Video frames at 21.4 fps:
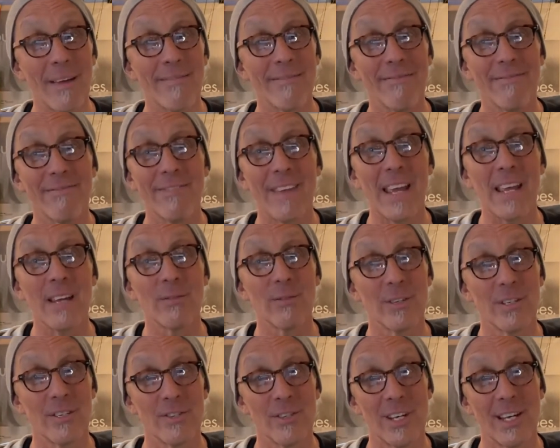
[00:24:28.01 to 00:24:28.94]

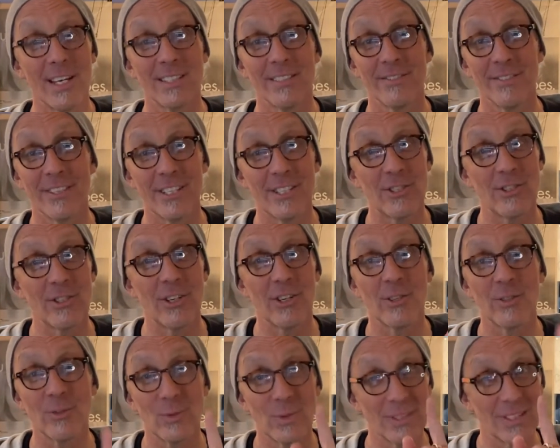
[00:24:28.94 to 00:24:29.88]
favorite Jazz Fest
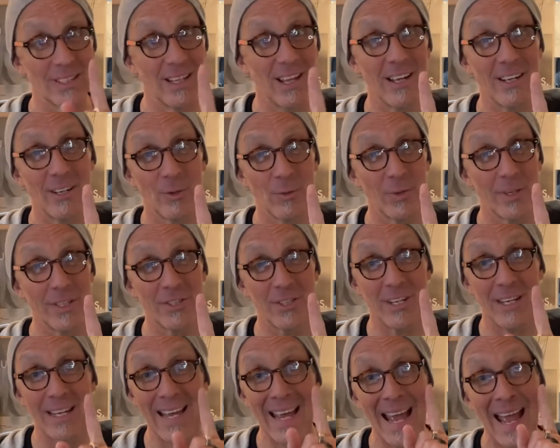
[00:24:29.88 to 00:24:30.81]
shows was Lionel
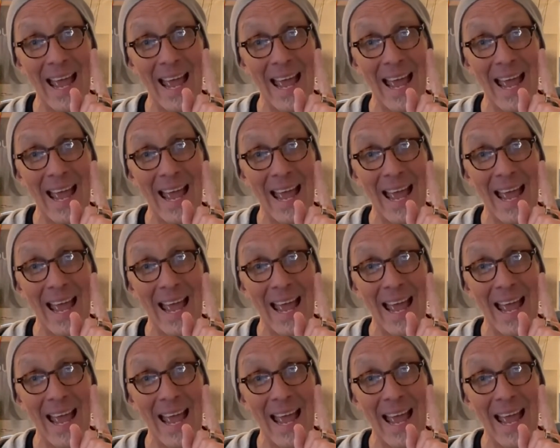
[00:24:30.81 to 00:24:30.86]
Richie.